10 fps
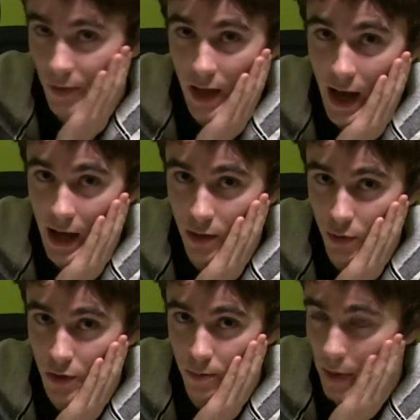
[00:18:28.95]
and
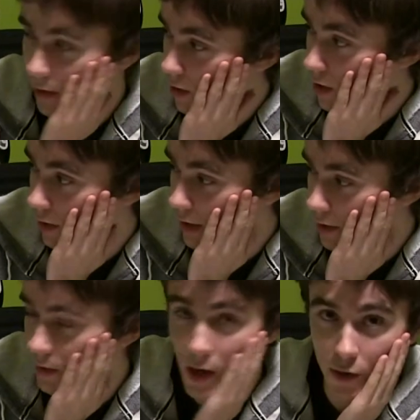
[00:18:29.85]
which Mike Long
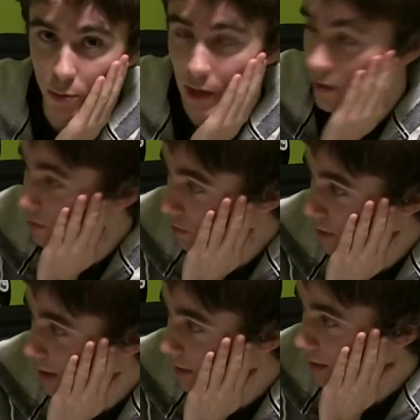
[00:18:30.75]
and other players
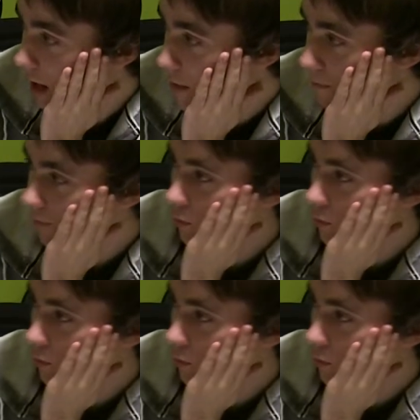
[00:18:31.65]
used at the time,